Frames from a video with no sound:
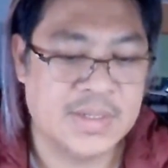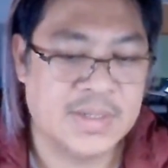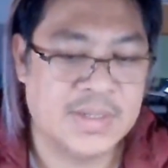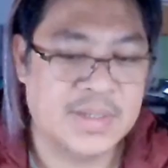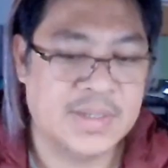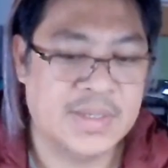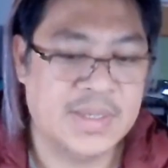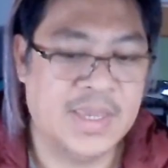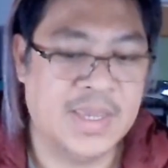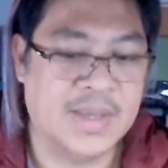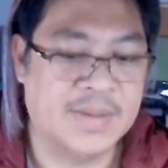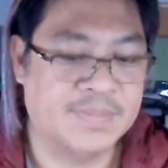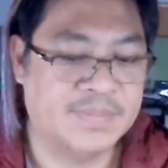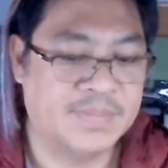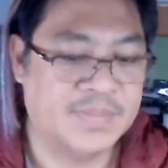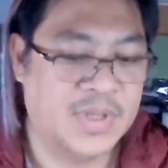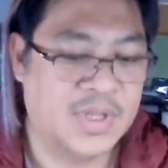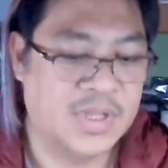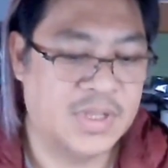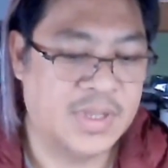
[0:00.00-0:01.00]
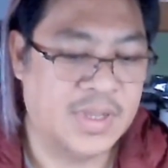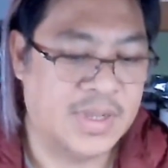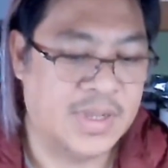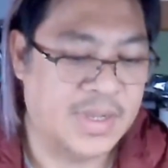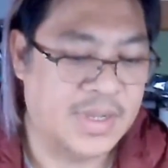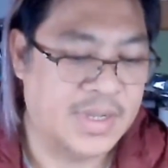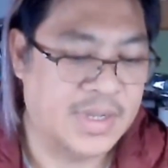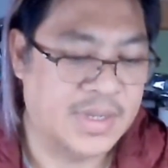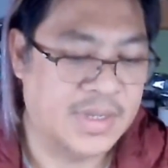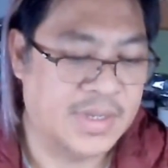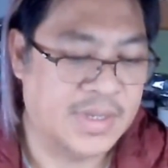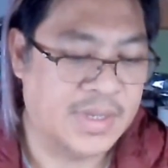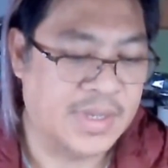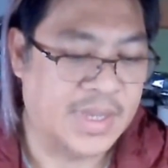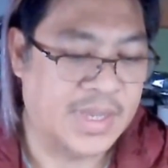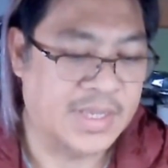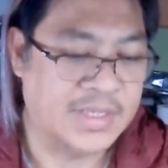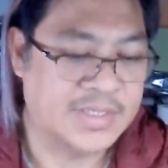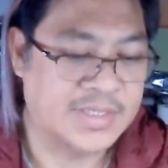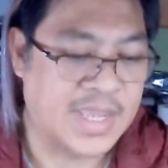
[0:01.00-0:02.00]
yeah,
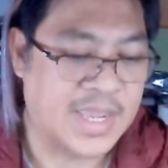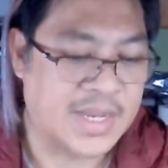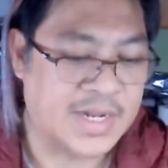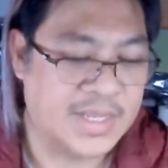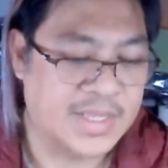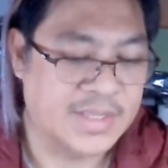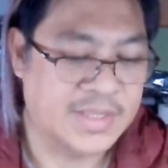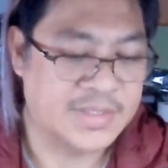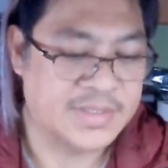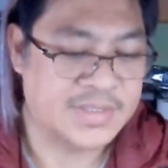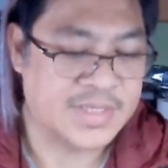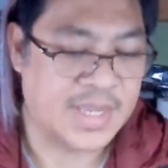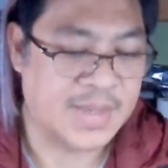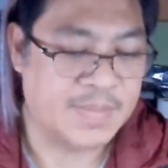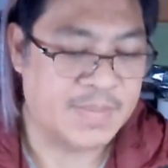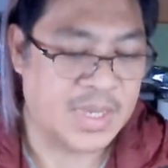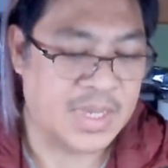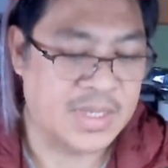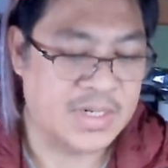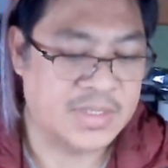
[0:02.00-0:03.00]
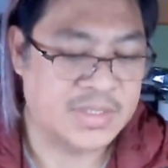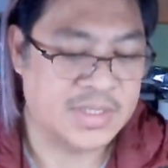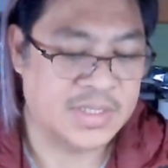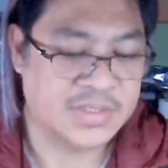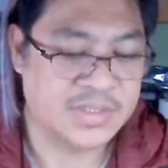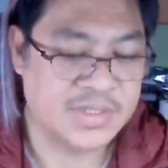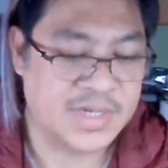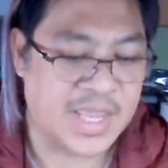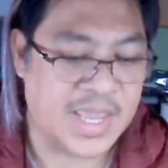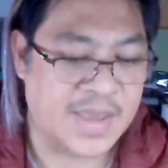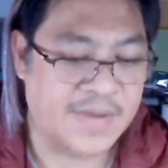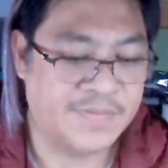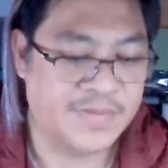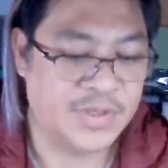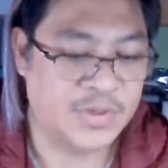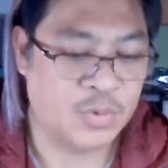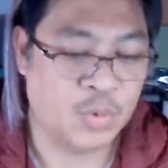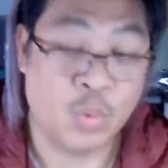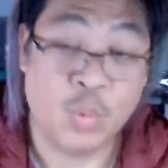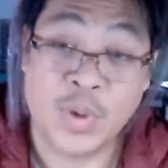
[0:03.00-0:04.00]
exactly the same. It doesn't have
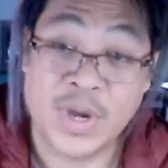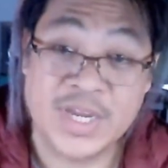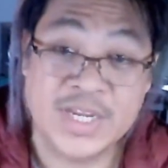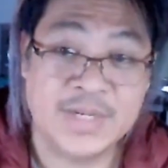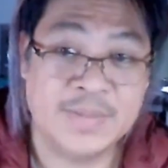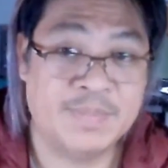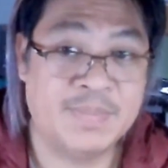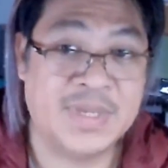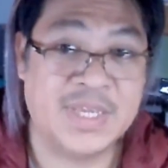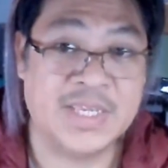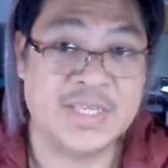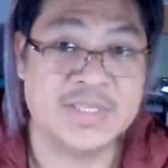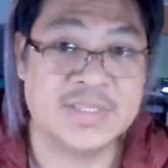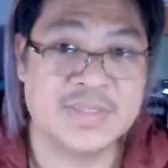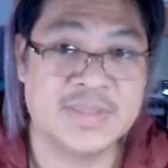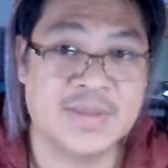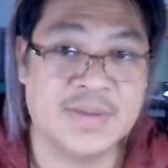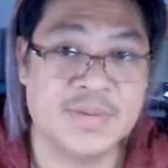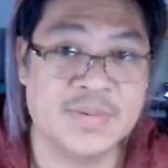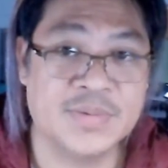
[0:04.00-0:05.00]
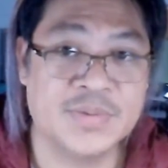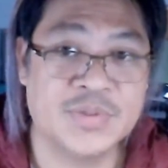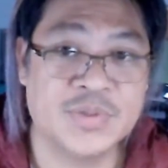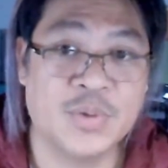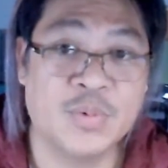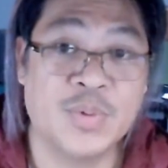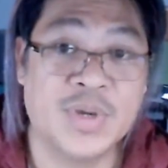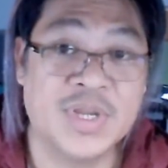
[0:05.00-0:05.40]
that white piece though. So what